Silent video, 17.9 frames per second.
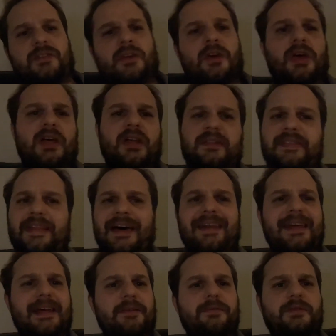not
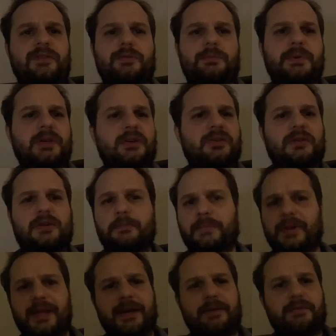every speaker can
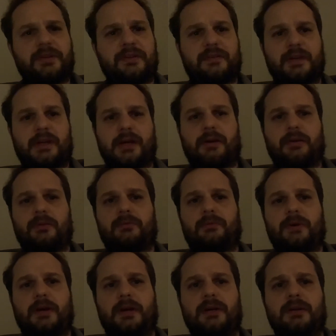play every sound,
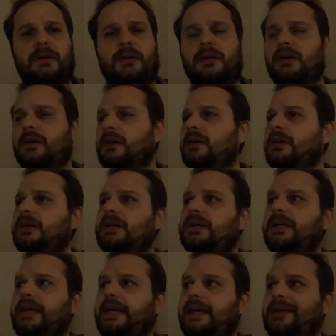right?
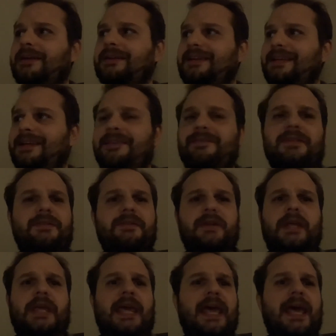And even if
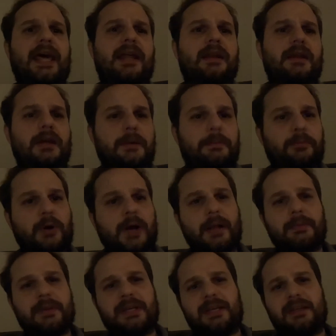it can, it
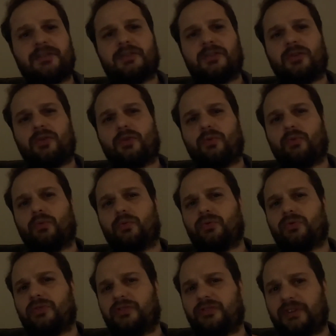probably isn't
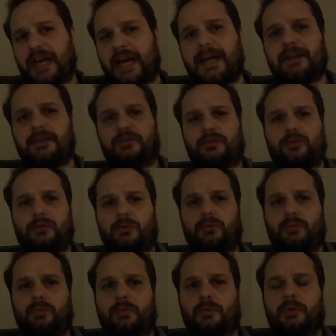designed to.
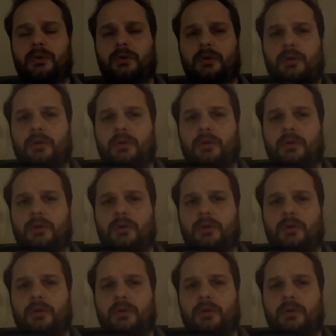By